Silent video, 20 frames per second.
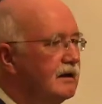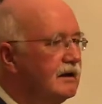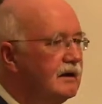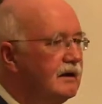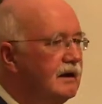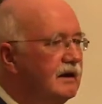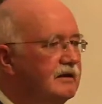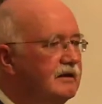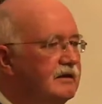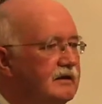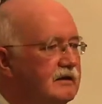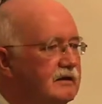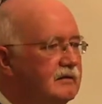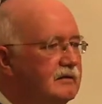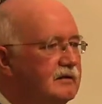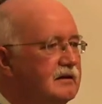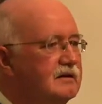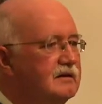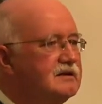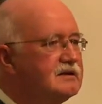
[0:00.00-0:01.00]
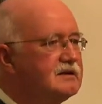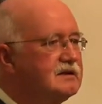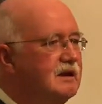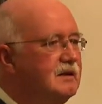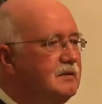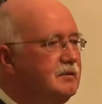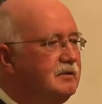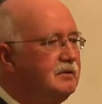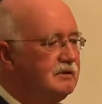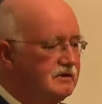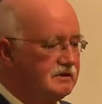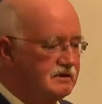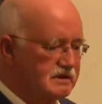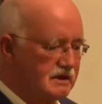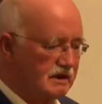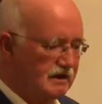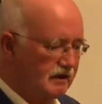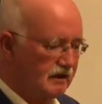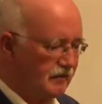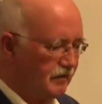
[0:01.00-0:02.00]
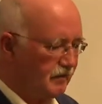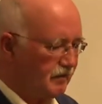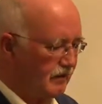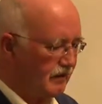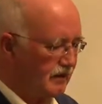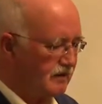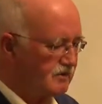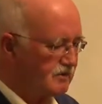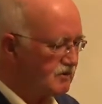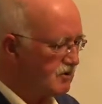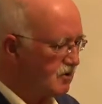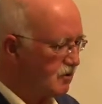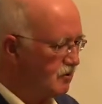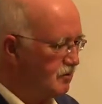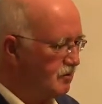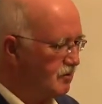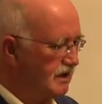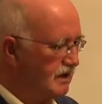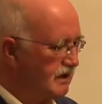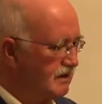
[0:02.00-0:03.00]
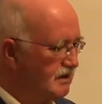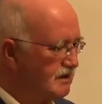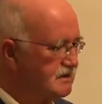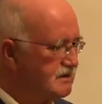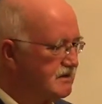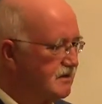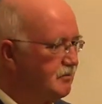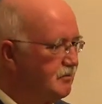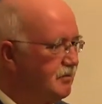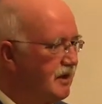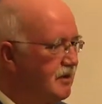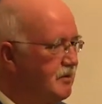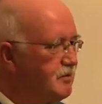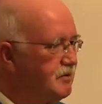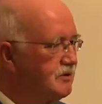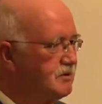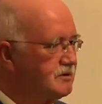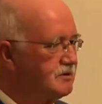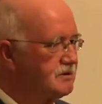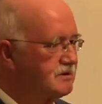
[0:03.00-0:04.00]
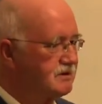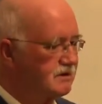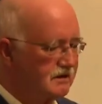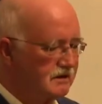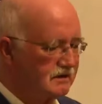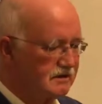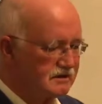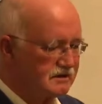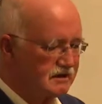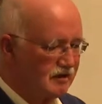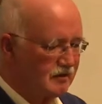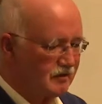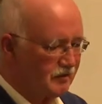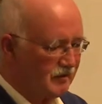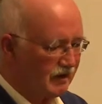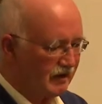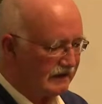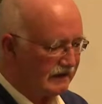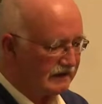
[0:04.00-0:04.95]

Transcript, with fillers: Kathy Staples um, showed me some papers that some